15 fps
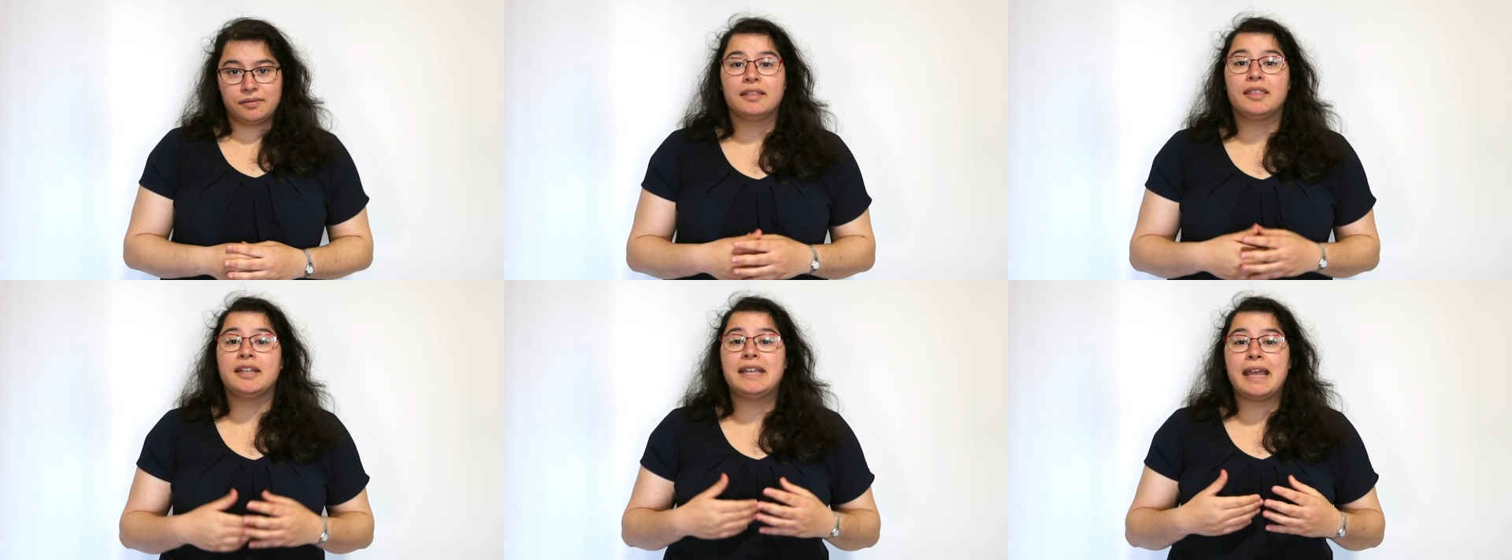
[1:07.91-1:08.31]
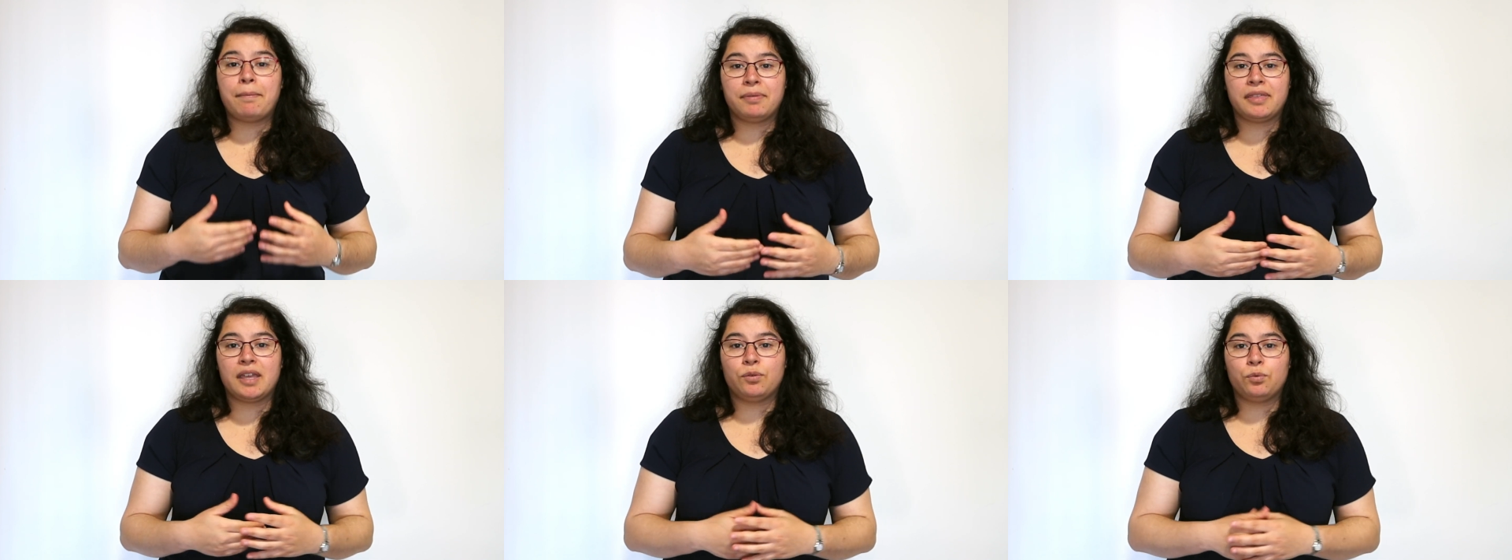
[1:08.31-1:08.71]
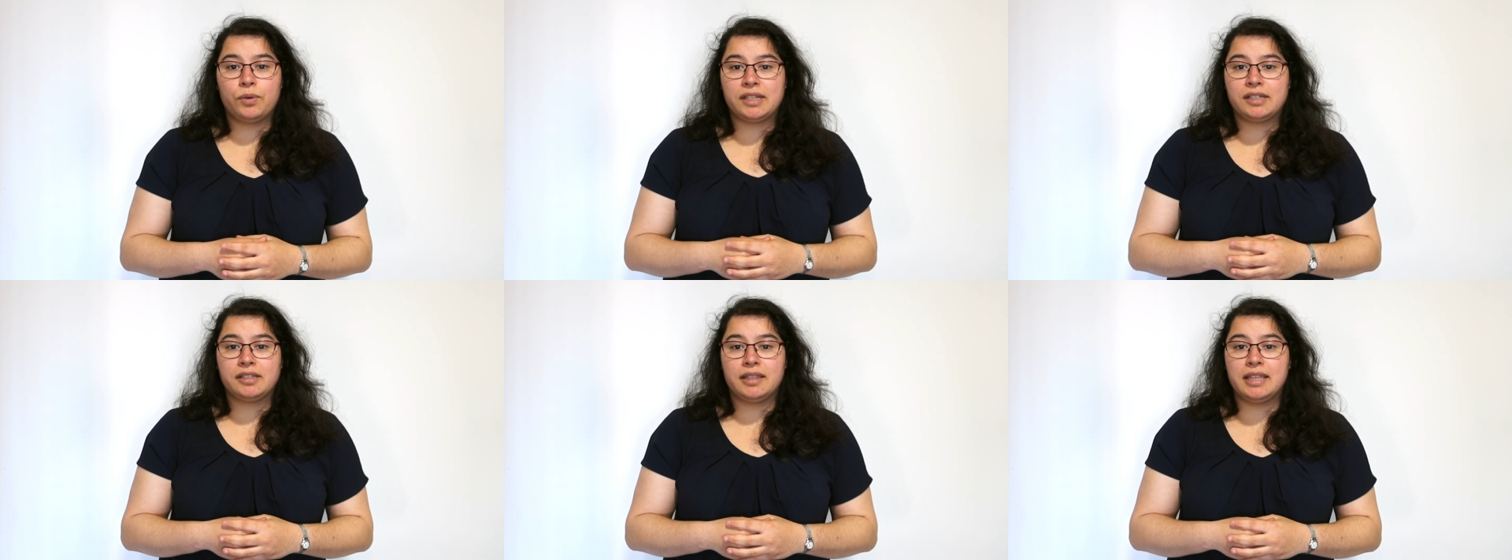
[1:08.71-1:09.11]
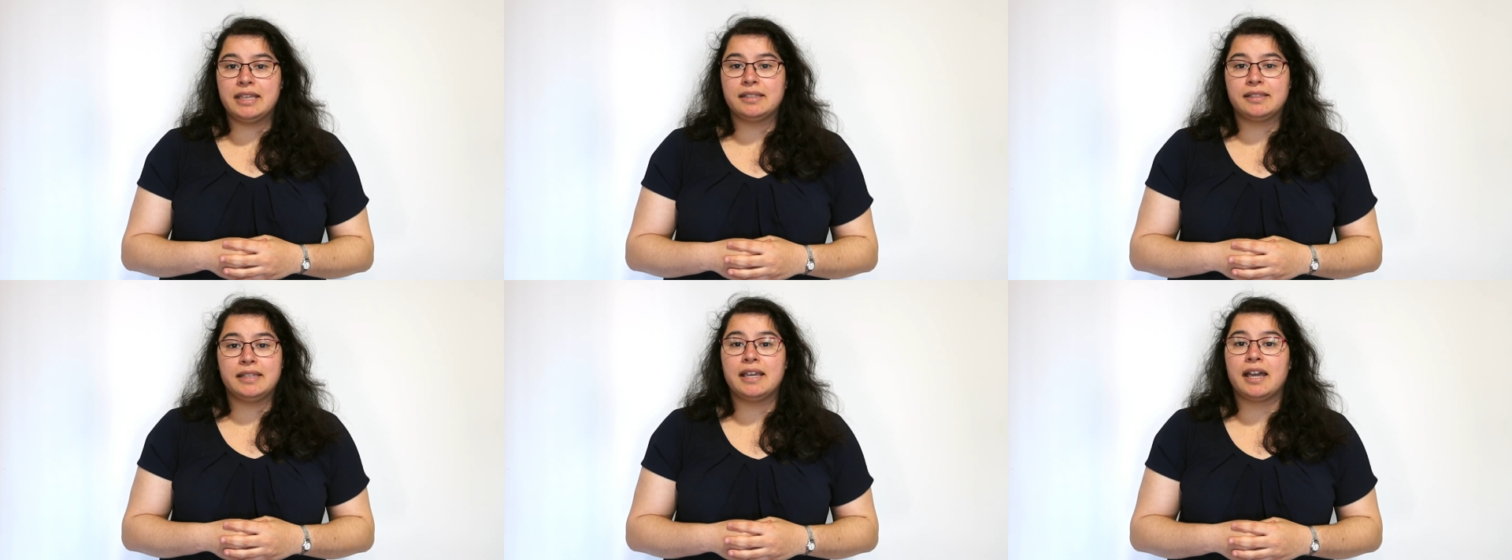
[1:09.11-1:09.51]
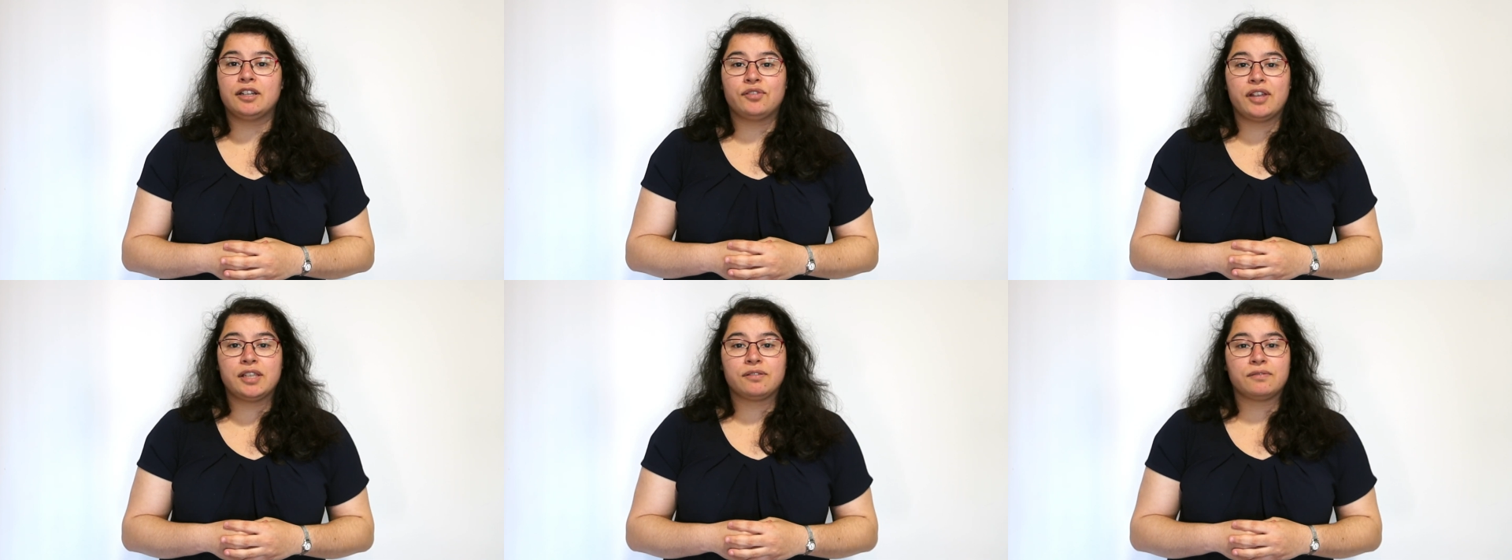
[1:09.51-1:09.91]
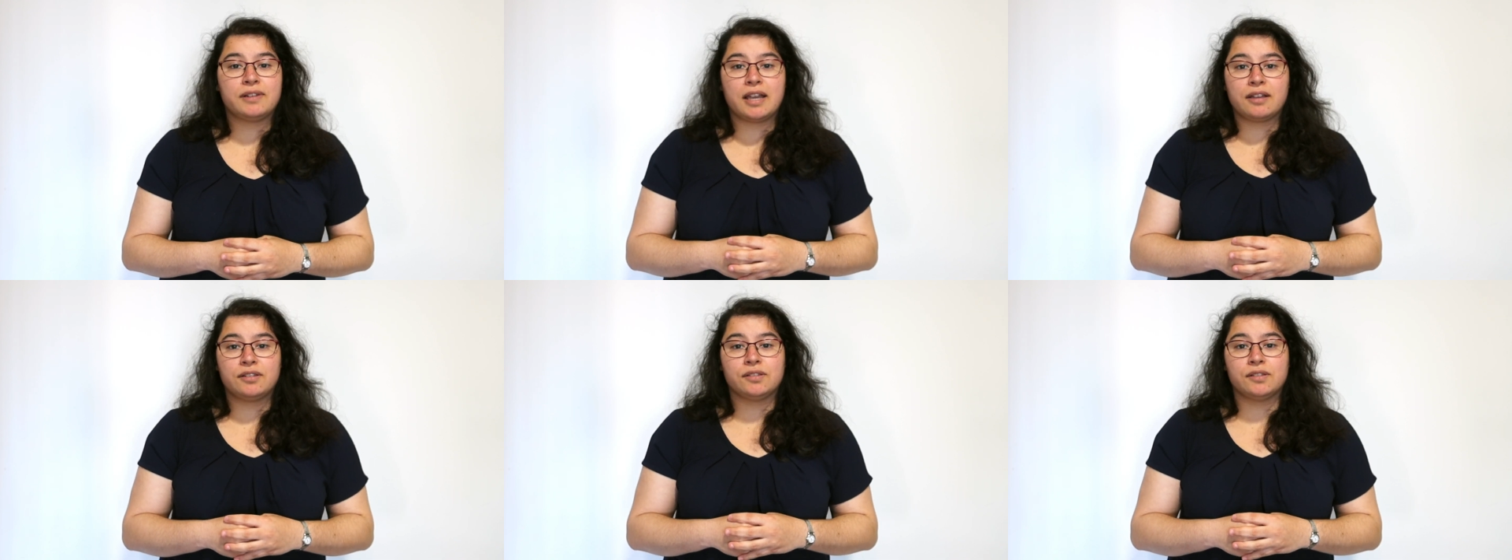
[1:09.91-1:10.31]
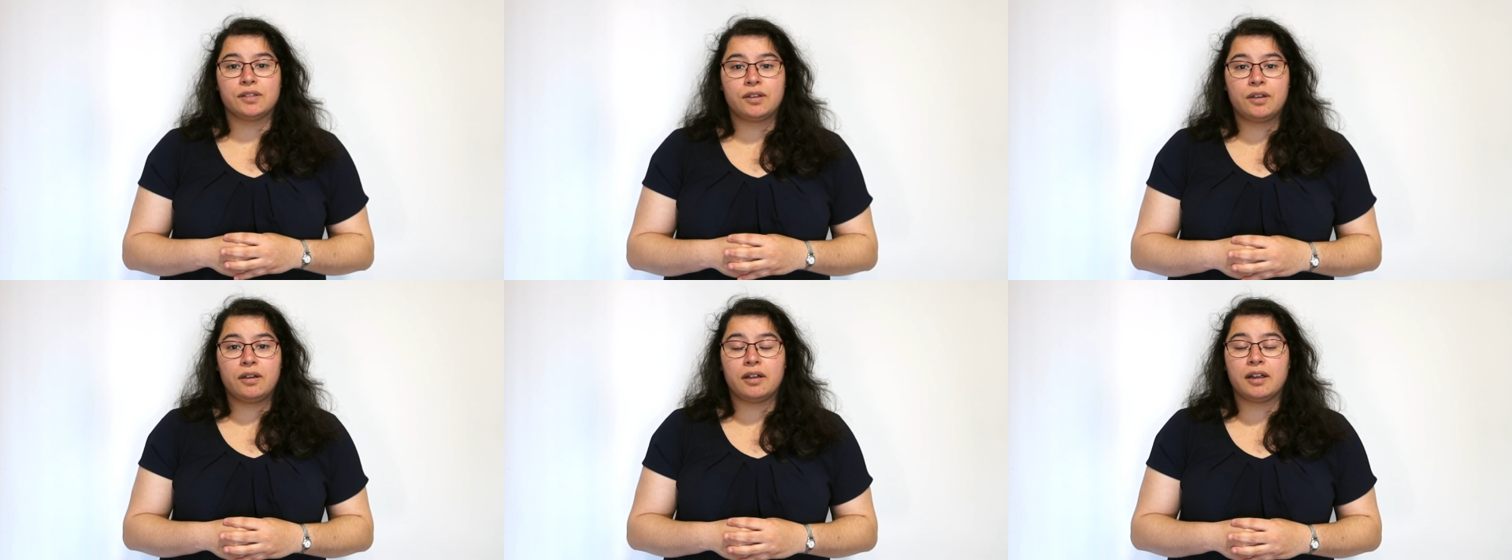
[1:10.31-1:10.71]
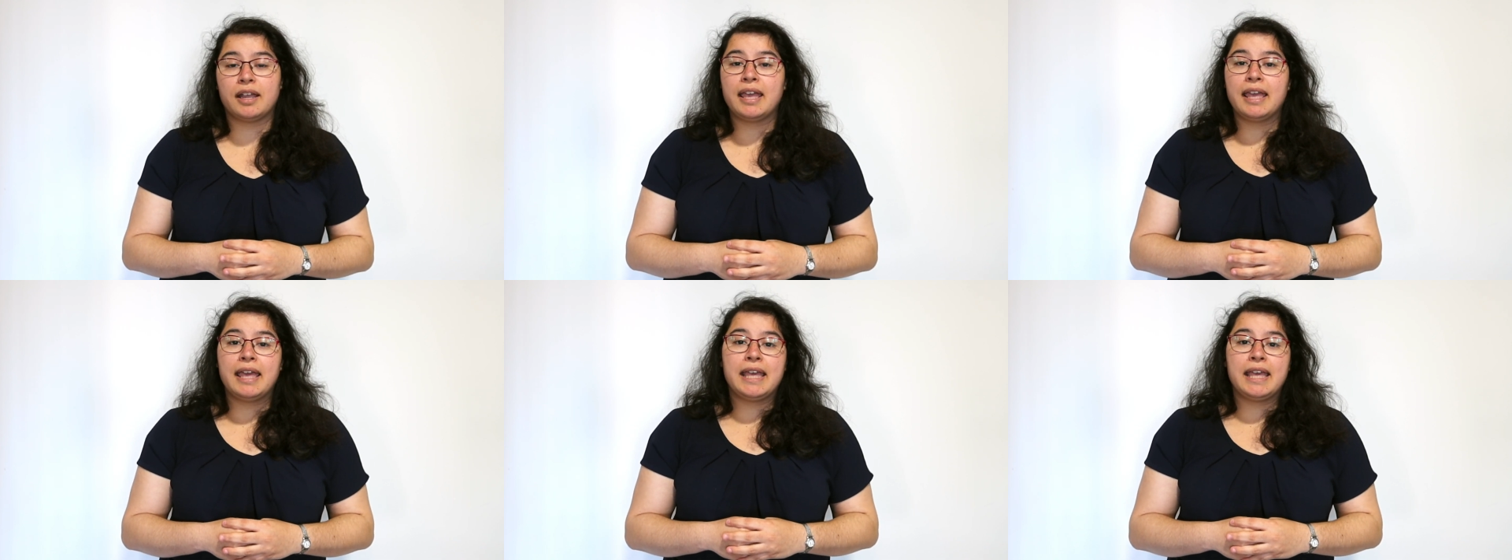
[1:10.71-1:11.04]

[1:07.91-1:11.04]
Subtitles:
The depth at which these dehydration reactions occur